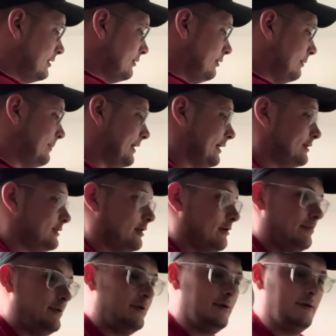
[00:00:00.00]
We picked up
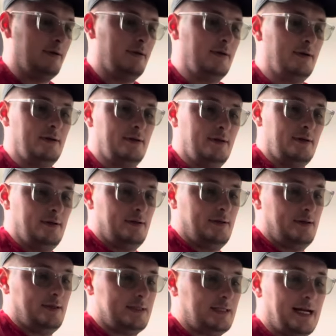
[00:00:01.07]

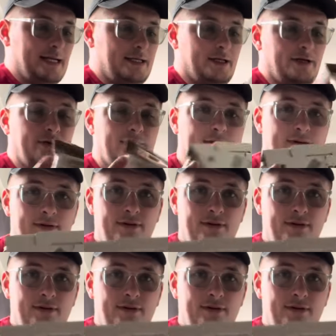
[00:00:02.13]
slight new,